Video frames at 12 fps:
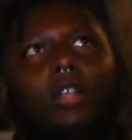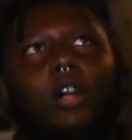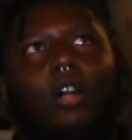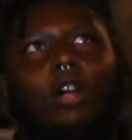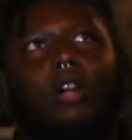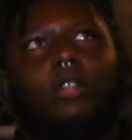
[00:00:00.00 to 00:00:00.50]

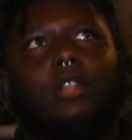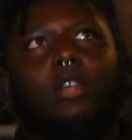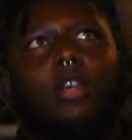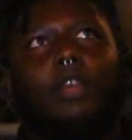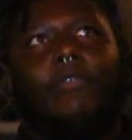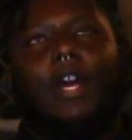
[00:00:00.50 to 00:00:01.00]
called
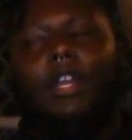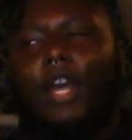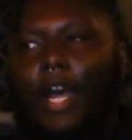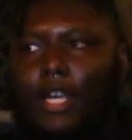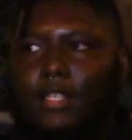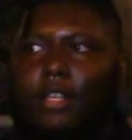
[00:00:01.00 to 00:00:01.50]
If I
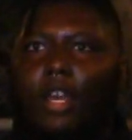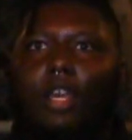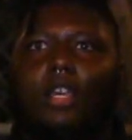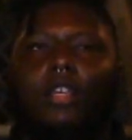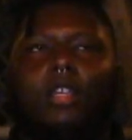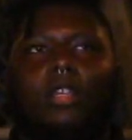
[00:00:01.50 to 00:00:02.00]
Die
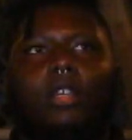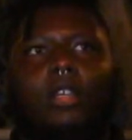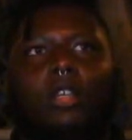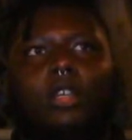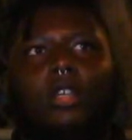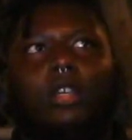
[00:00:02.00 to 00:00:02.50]
Tonight
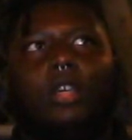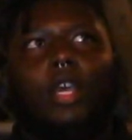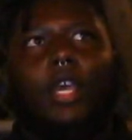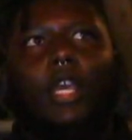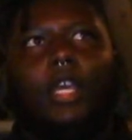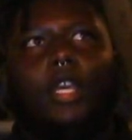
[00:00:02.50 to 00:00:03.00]

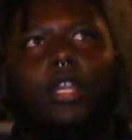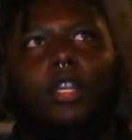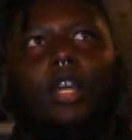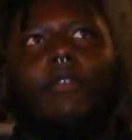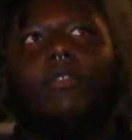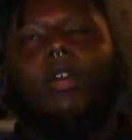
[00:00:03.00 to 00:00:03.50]
and
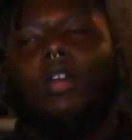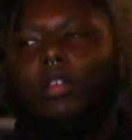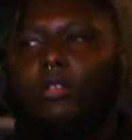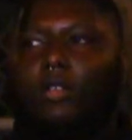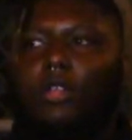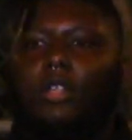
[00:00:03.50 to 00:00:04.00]
Death Around
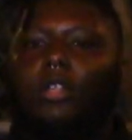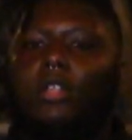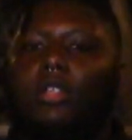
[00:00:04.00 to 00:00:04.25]
the Corner.